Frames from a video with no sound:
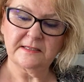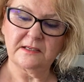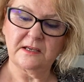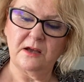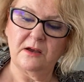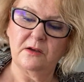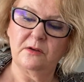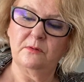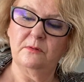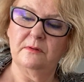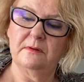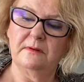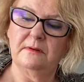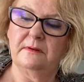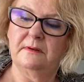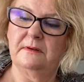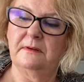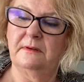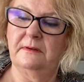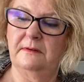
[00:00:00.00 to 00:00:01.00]
go
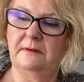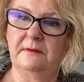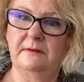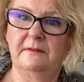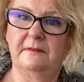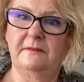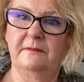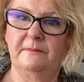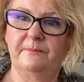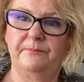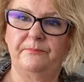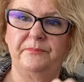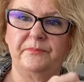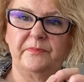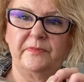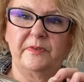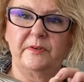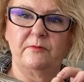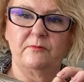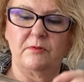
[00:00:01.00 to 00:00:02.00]

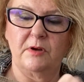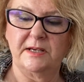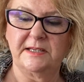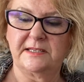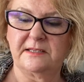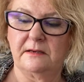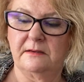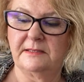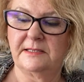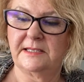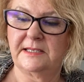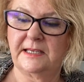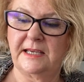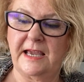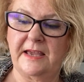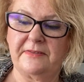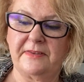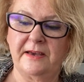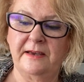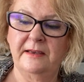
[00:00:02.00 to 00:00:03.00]
right sides
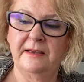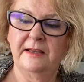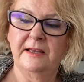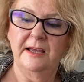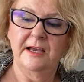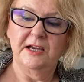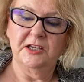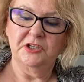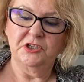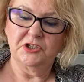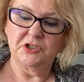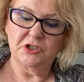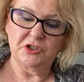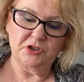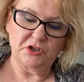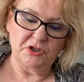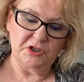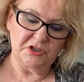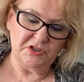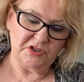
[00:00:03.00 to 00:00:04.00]
together, and you're just
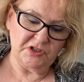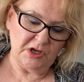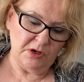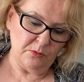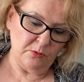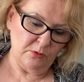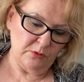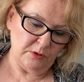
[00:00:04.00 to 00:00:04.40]
going to sew all